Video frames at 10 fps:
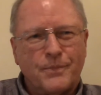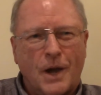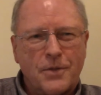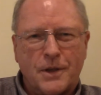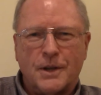
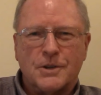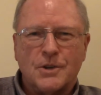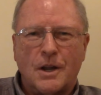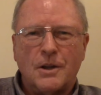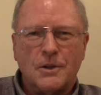I think,
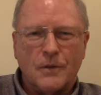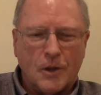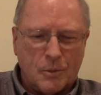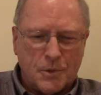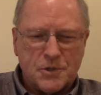exciting
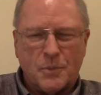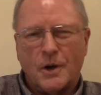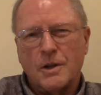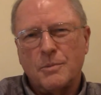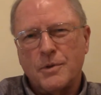developments
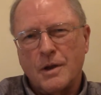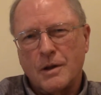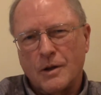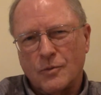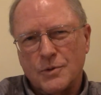about EPA
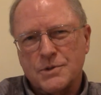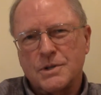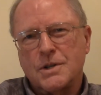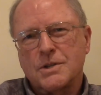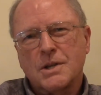Net was
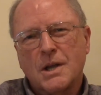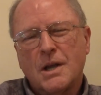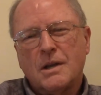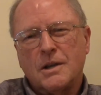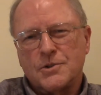
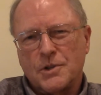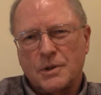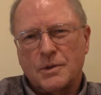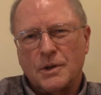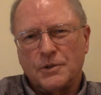
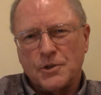that